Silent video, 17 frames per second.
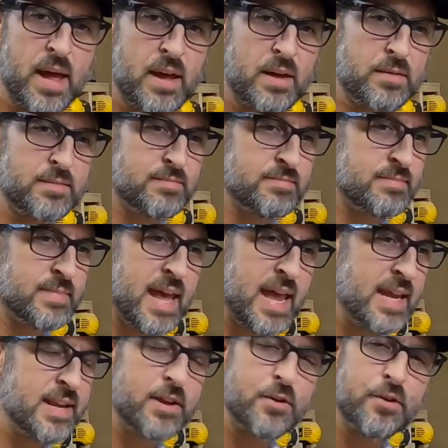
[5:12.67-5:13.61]
around
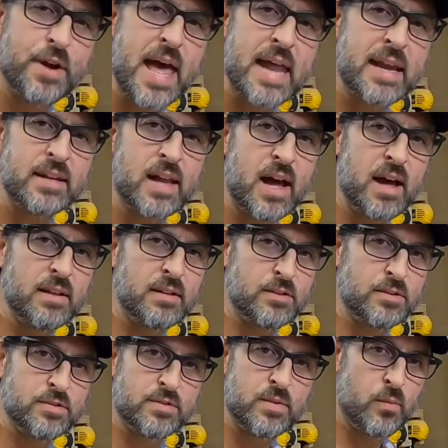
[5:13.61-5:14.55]
$80 or
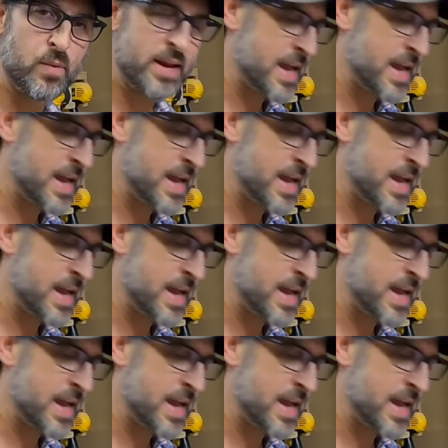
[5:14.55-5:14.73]
$90